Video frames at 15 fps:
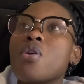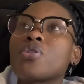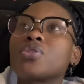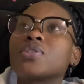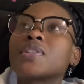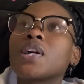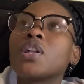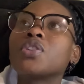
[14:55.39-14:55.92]
you
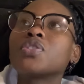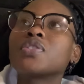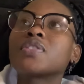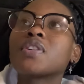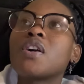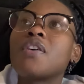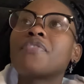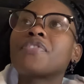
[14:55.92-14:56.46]
tell
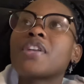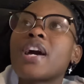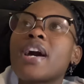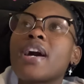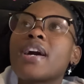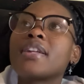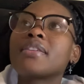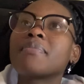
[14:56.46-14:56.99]
yourself
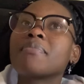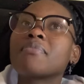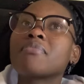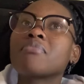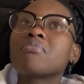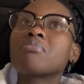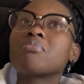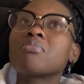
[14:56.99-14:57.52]
that
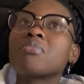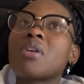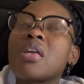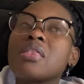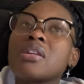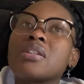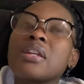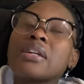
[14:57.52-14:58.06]

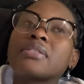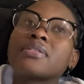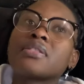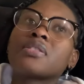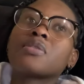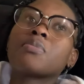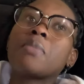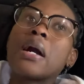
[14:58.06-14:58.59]
in the next
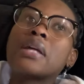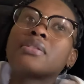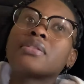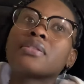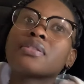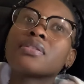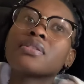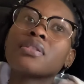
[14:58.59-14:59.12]
6
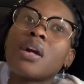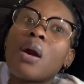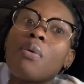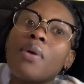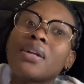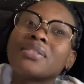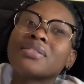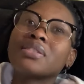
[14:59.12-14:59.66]
months I
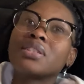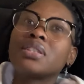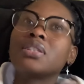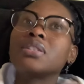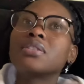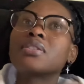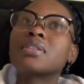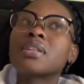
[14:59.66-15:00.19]
want a
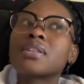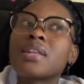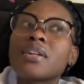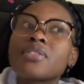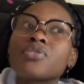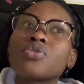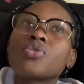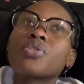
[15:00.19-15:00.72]
hit. That
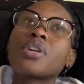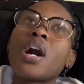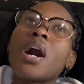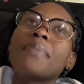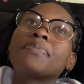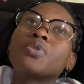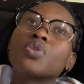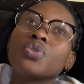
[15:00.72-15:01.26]
is not
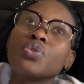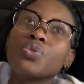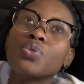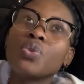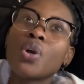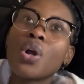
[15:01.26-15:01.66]
up to you.